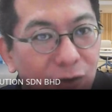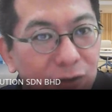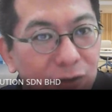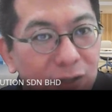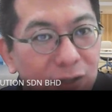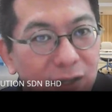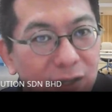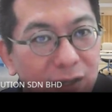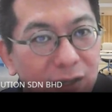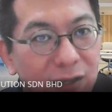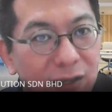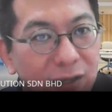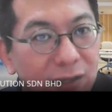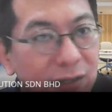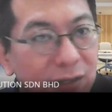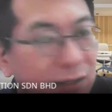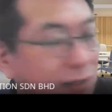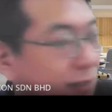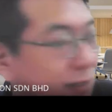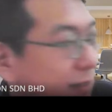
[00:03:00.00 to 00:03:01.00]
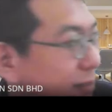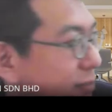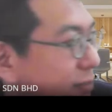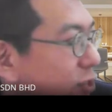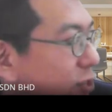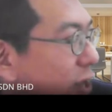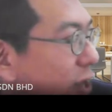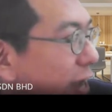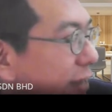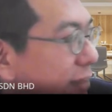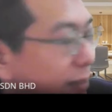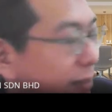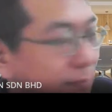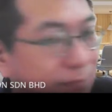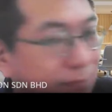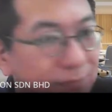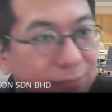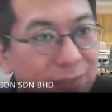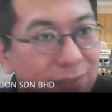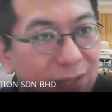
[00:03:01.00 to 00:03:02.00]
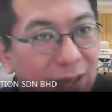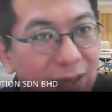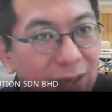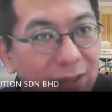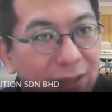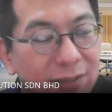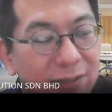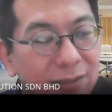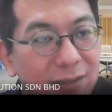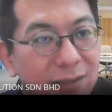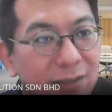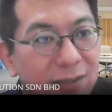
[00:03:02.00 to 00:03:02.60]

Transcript: for the stock item. Okay,